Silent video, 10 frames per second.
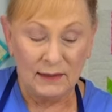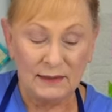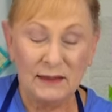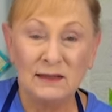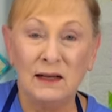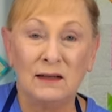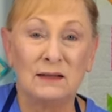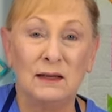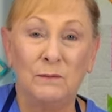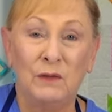This is
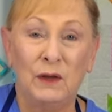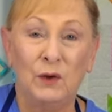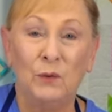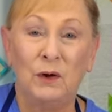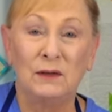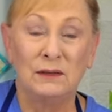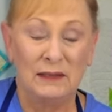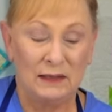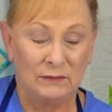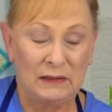not something you want to
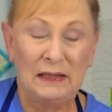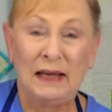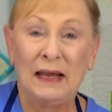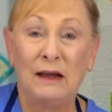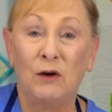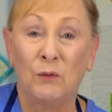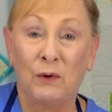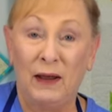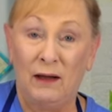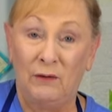leave laying
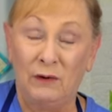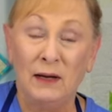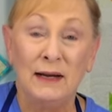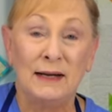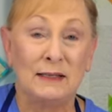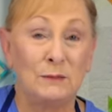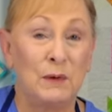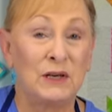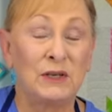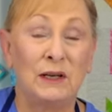around,
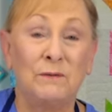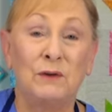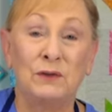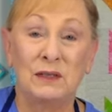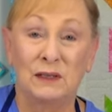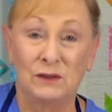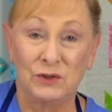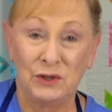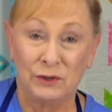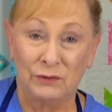especially if there's little
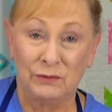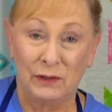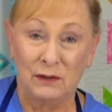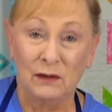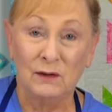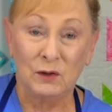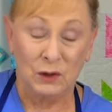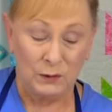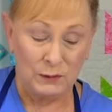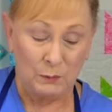children
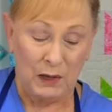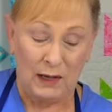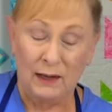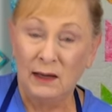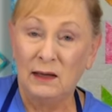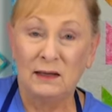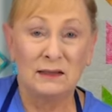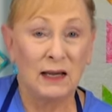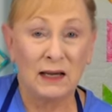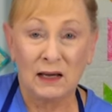close by,
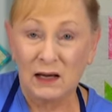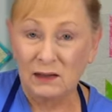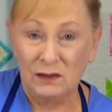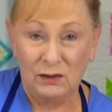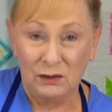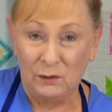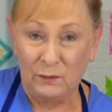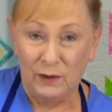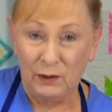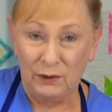because they could cut their little
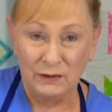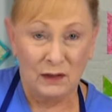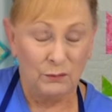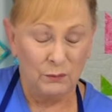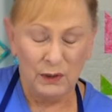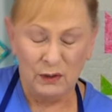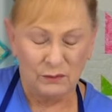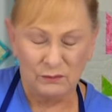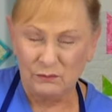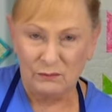fingers off. We
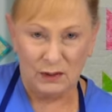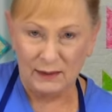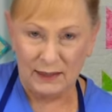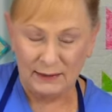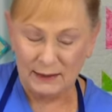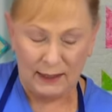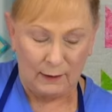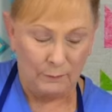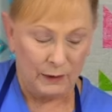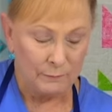don't want that to
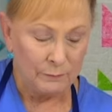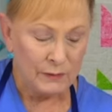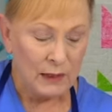happen.